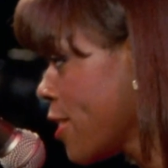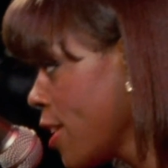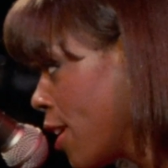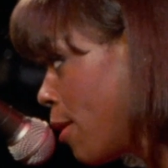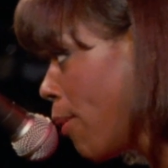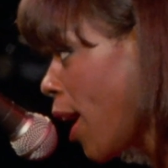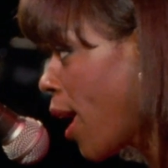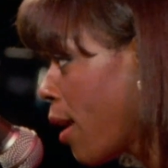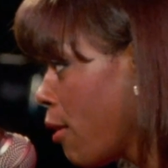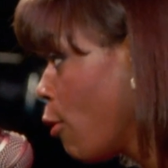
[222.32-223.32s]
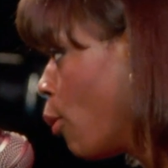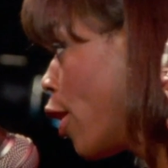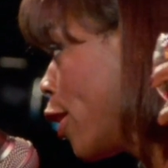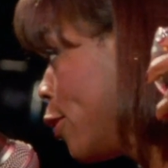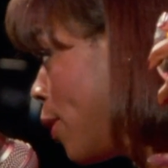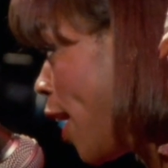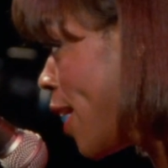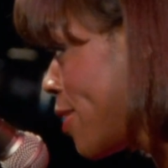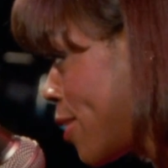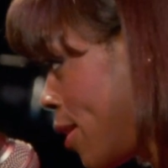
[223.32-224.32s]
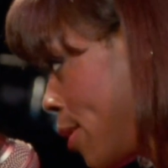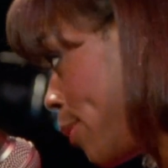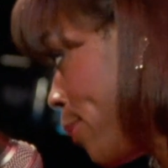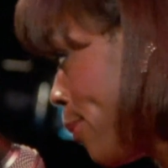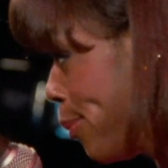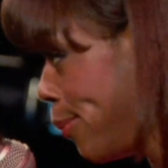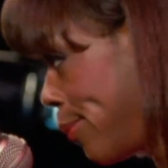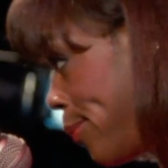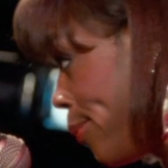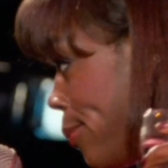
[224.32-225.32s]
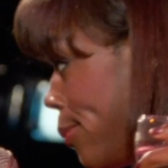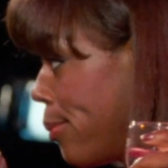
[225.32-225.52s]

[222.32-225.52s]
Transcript: We were able to shoot both Alice and Marsha